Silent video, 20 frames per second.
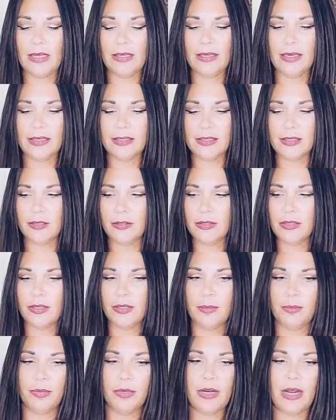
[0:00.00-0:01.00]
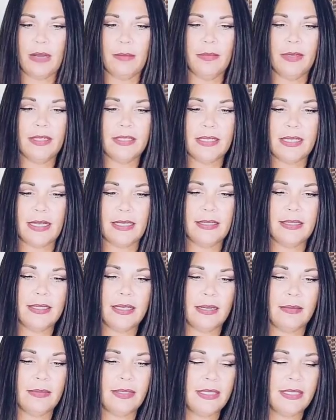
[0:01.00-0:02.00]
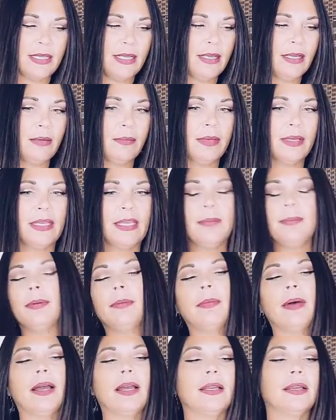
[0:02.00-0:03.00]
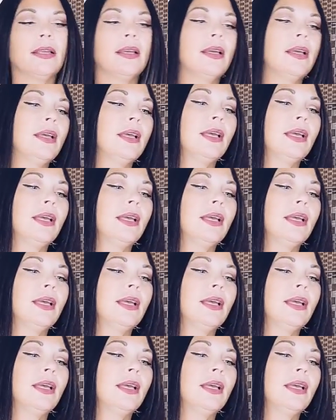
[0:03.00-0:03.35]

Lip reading: Yes, those are the predominant signs that I'm seeing, but keep in mind,